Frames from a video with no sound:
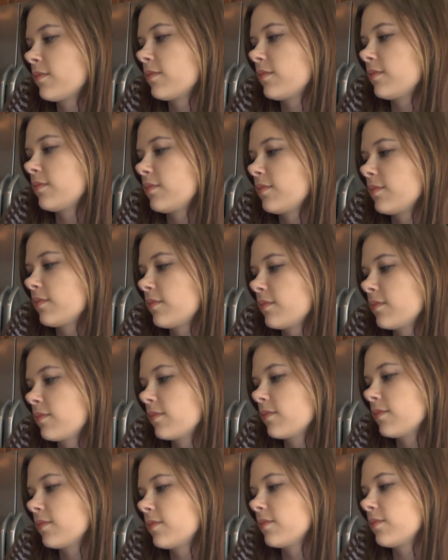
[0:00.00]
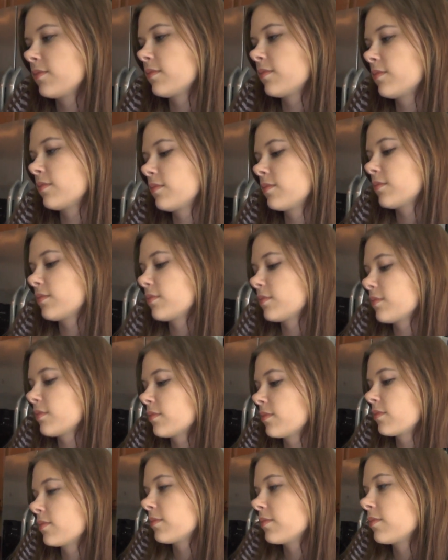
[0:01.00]
because I won.
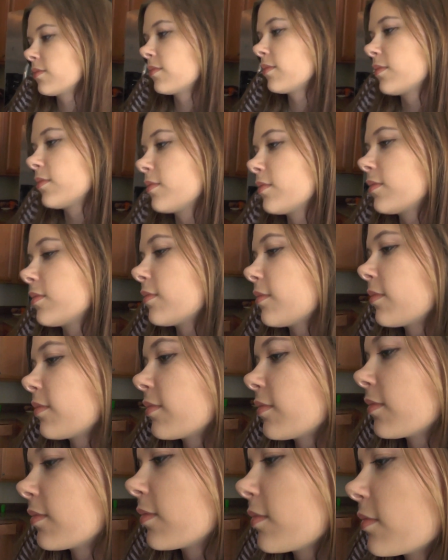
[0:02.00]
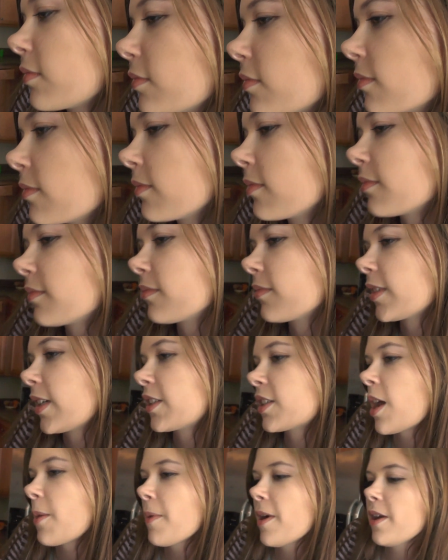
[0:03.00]
Hmm. There's your five hmm. stars. Man,
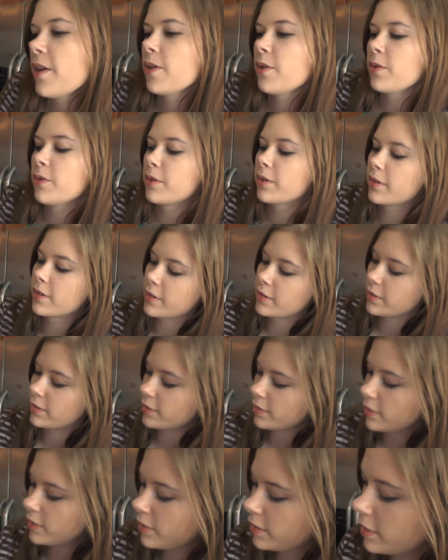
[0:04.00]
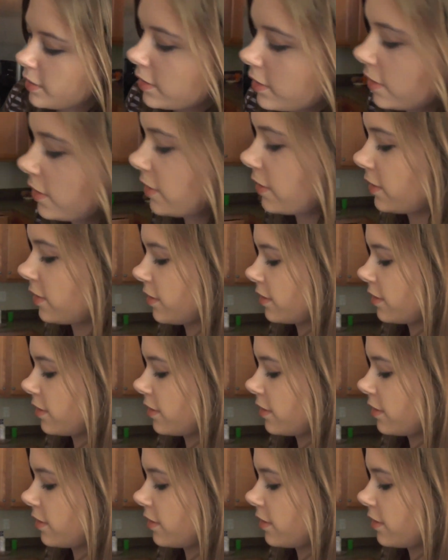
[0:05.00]
these Somebody all bent up. Hmm. Sore